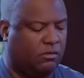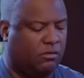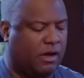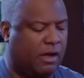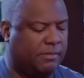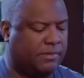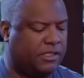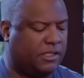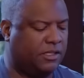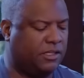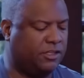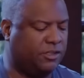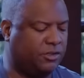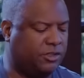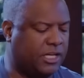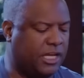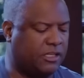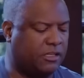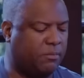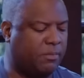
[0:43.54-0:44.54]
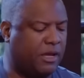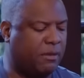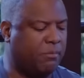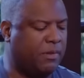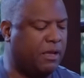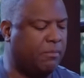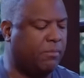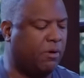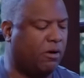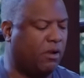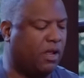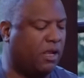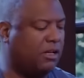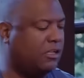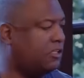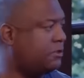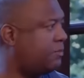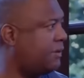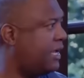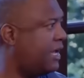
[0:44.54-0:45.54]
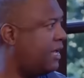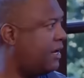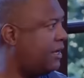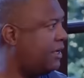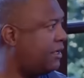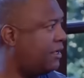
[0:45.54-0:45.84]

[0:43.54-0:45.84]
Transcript: Robinson, did you take the big meatball out of the spaghetti?